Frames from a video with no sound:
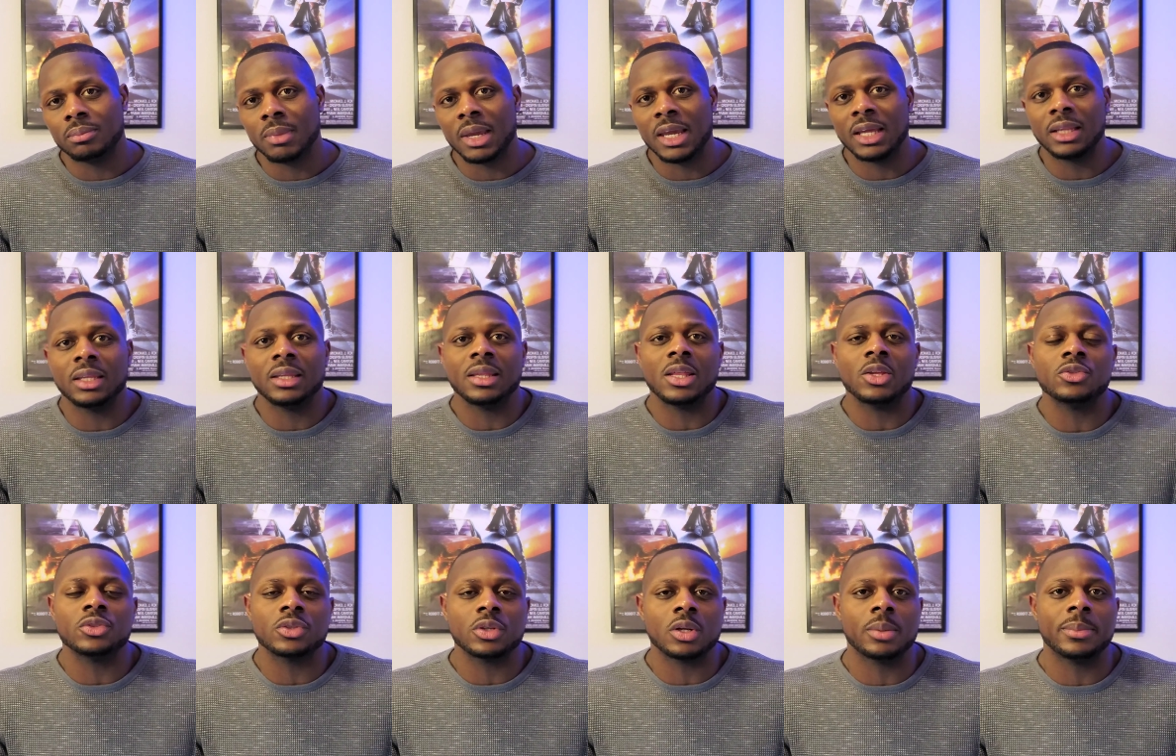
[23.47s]
mainly
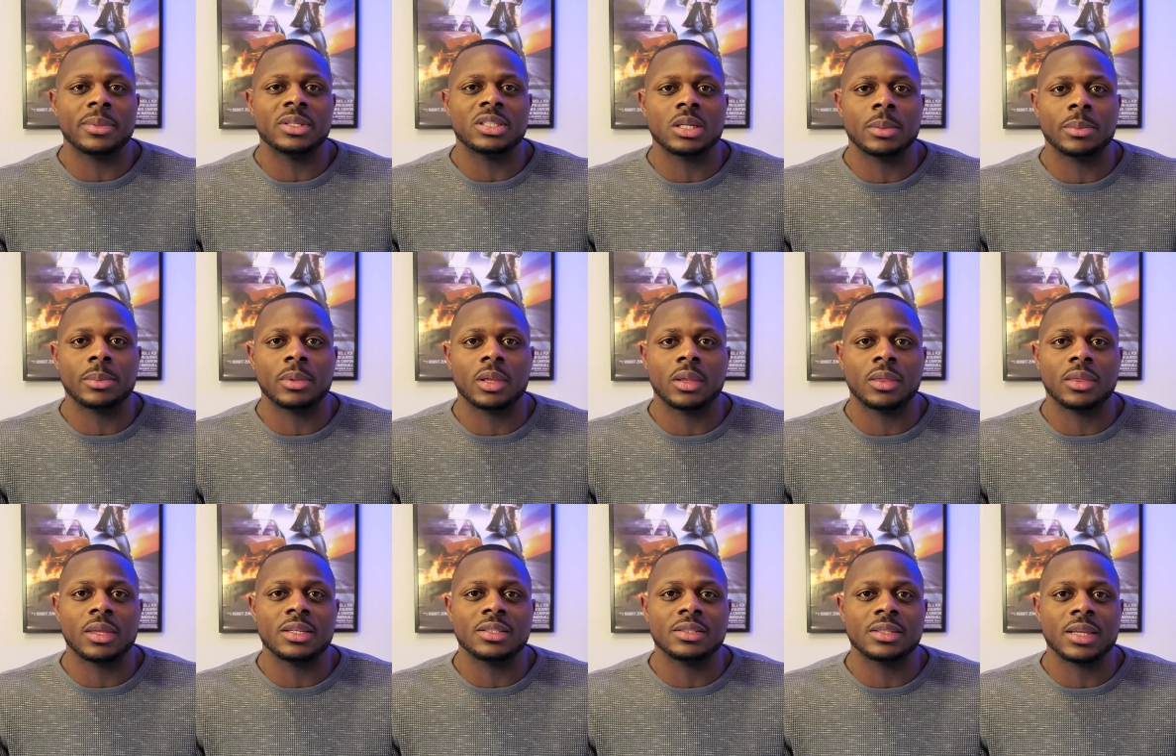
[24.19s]
those are going to be some of
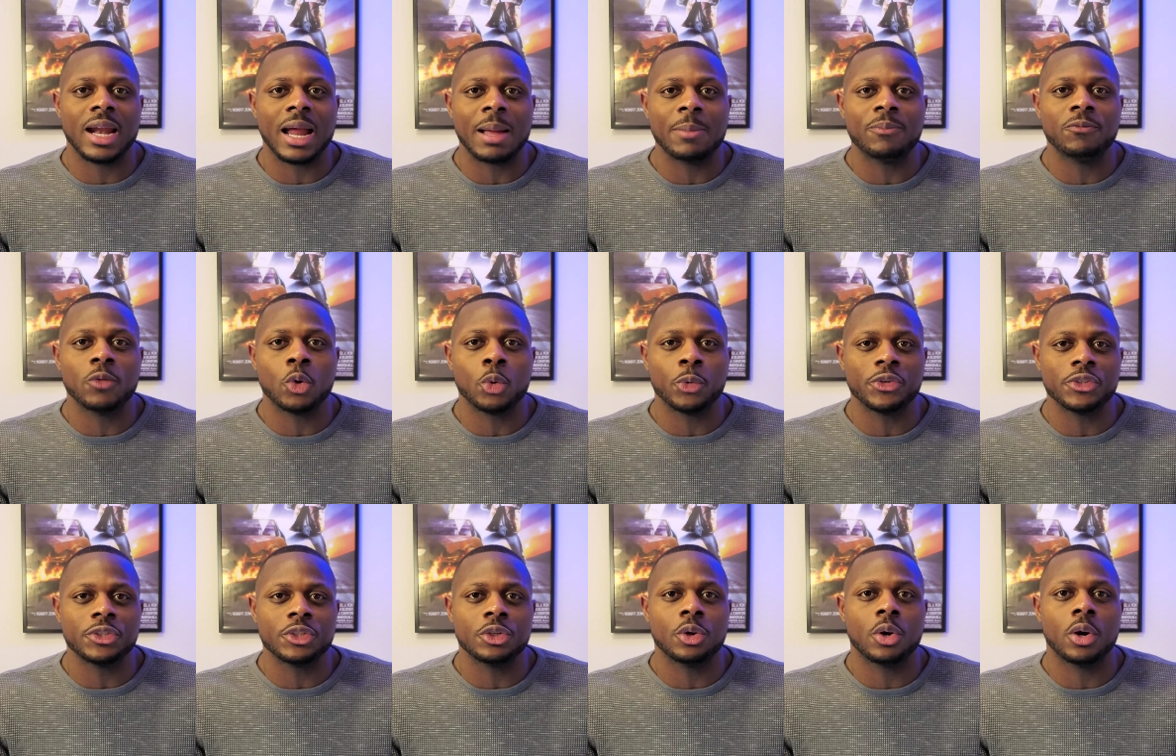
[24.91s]
the things that I'm
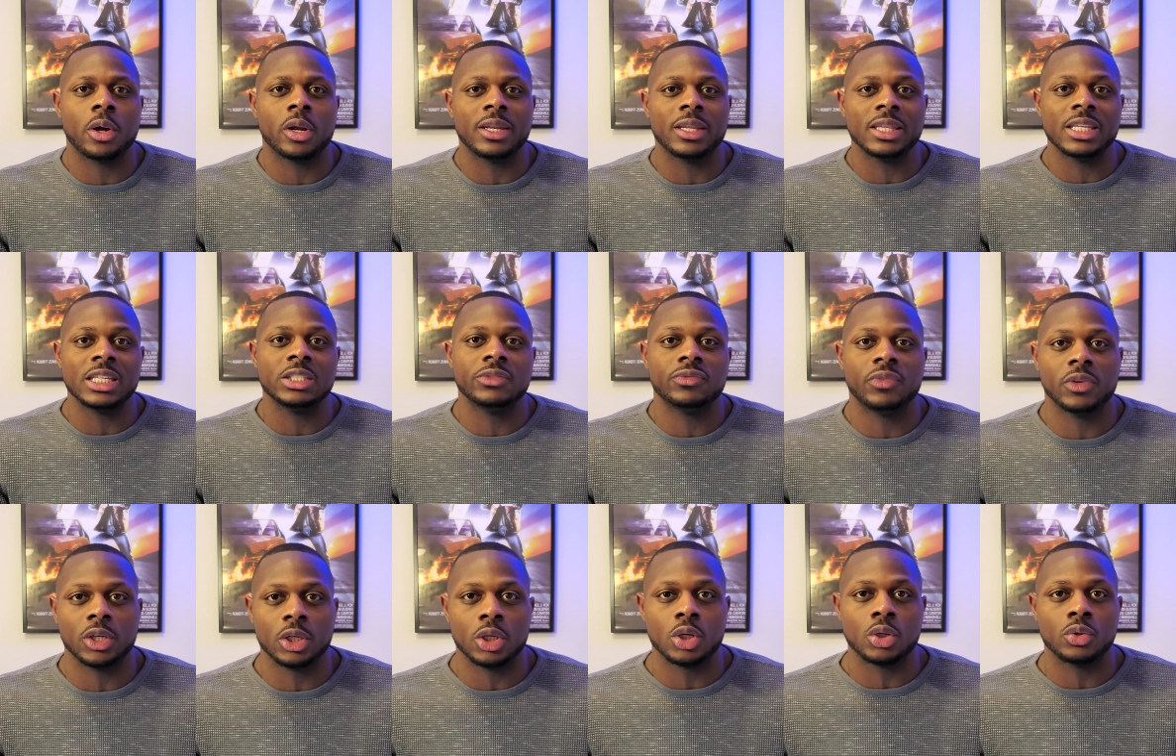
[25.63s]
focusing on in these
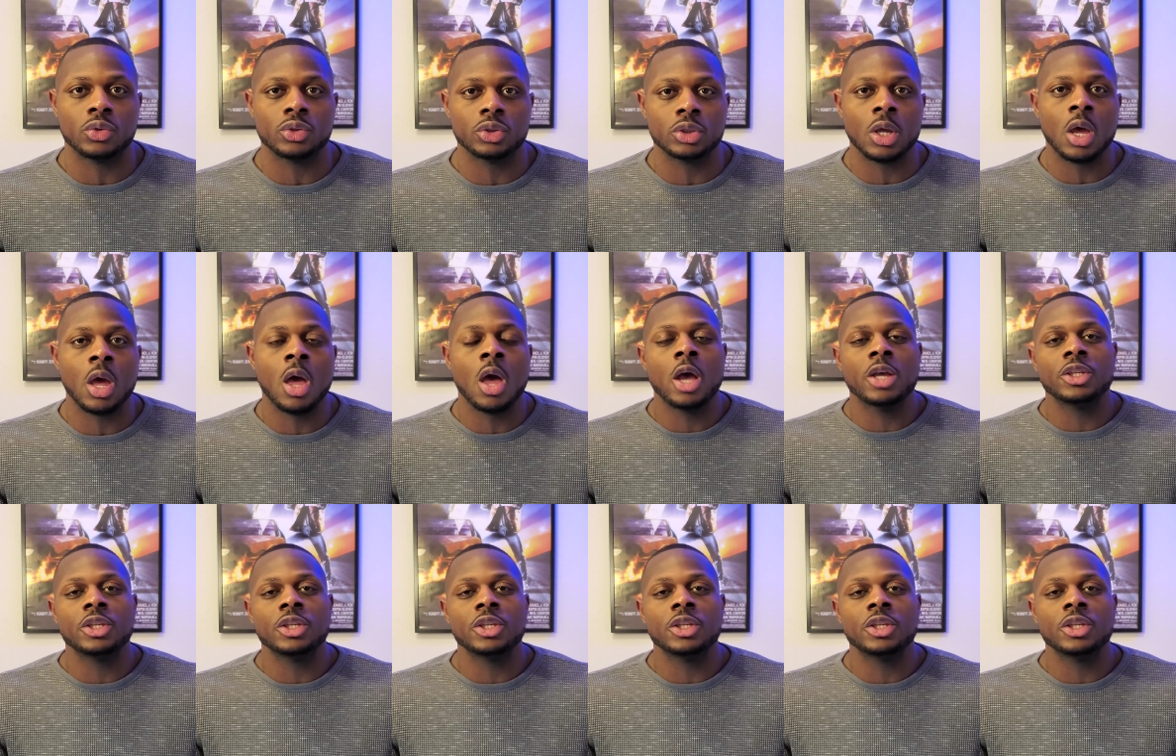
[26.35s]
videos.